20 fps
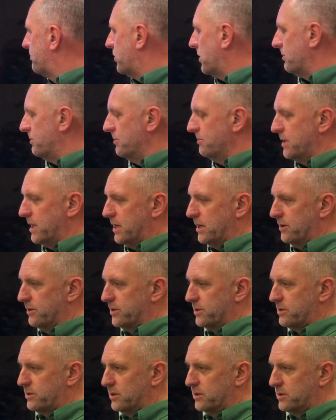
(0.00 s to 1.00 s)
the problem here
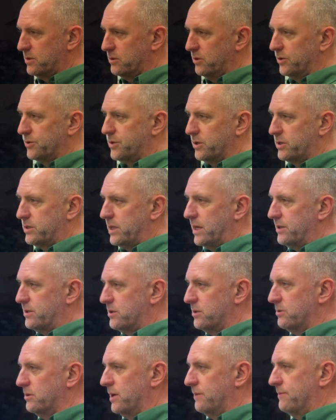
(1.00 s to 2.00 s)
is it's not just
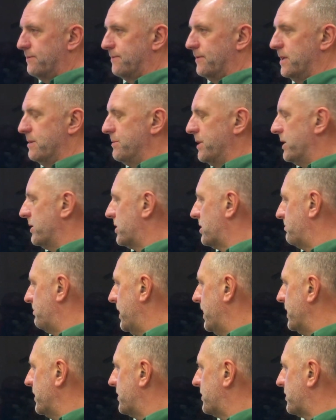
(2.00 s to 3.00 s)
us who have limited
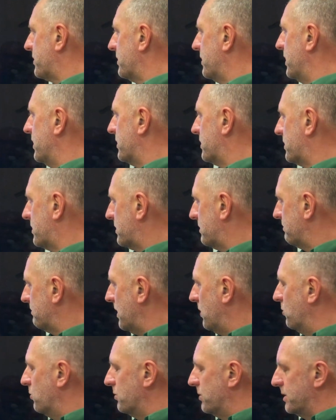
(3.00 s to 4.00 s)
space, it's
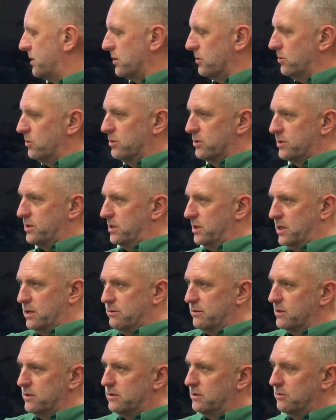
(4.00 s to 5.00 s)
all the doors in
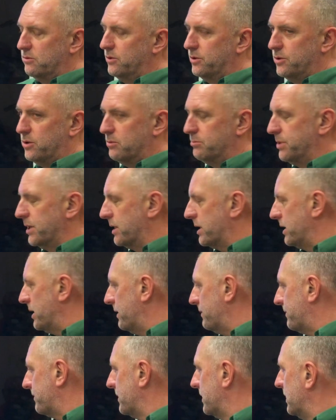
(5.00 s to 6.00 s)
here are not big
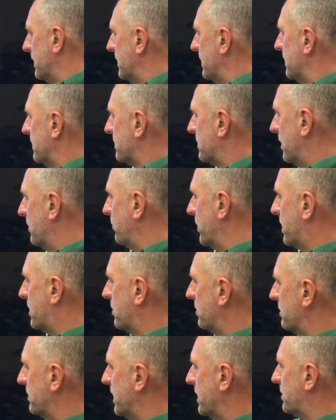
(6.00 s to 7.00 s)
enough. So we
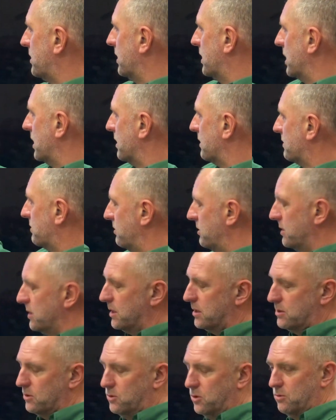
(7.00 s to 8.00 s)
couldn't actually get it through
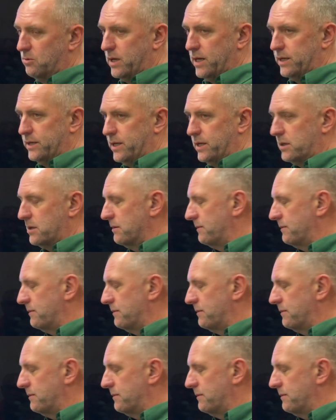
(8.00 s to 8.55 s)
any doorway in that